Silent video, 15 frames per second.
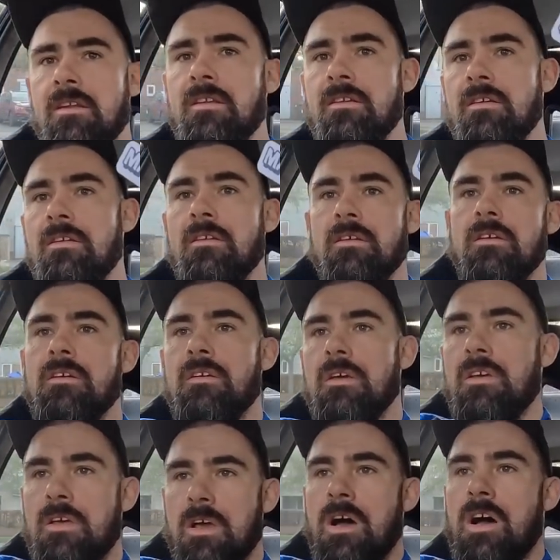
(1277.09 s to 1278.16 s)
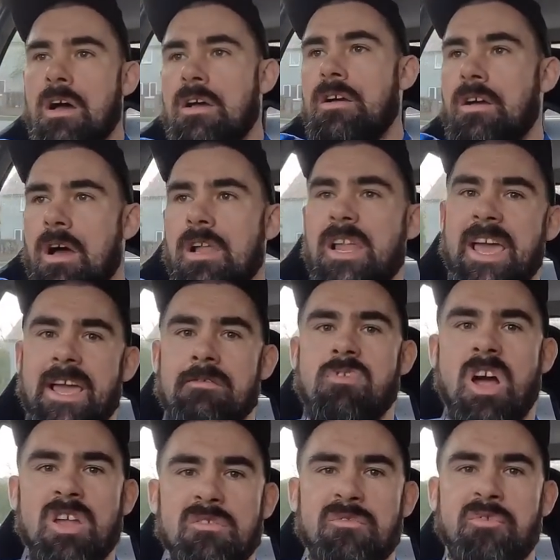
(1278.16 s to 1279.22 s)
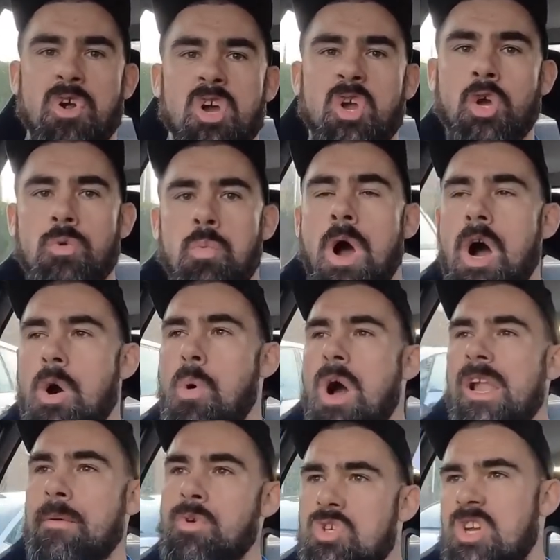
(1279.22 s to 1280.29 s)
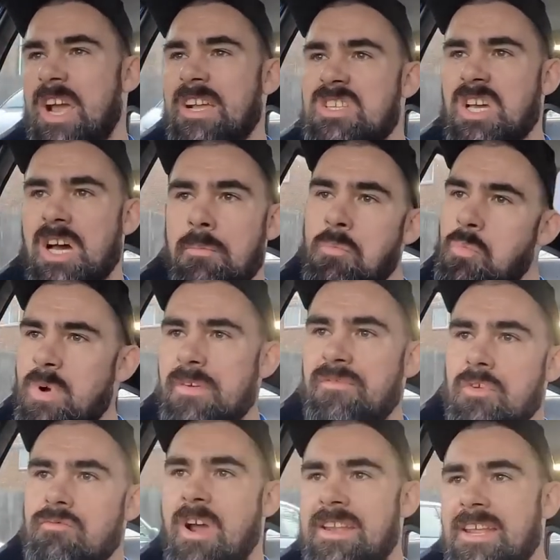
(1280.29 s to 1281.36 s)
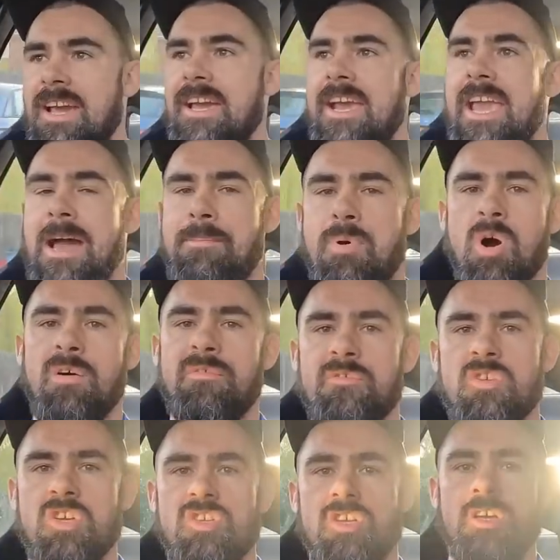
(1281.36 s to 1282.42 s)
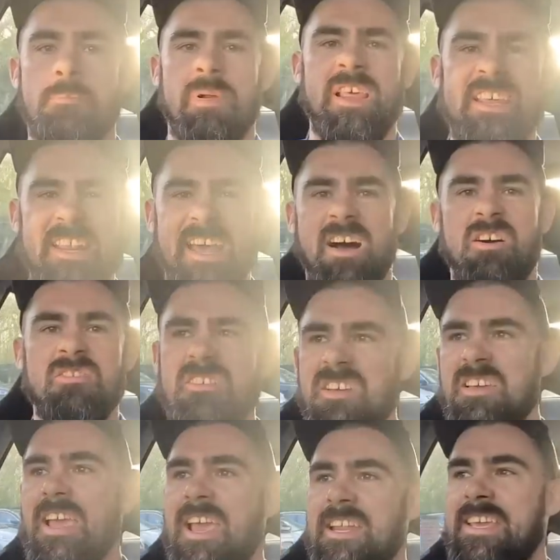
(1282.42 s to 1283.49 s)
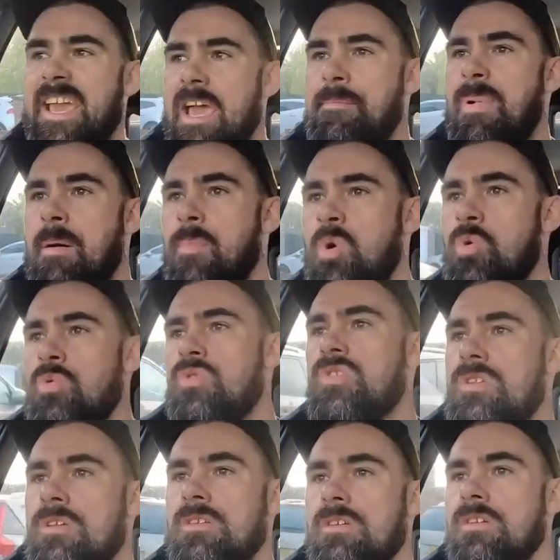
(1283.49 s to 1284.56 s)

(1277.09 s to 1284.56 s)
I let it run for a good while it was jacked up with the radiator cap off, just to bleed out any air bubbles,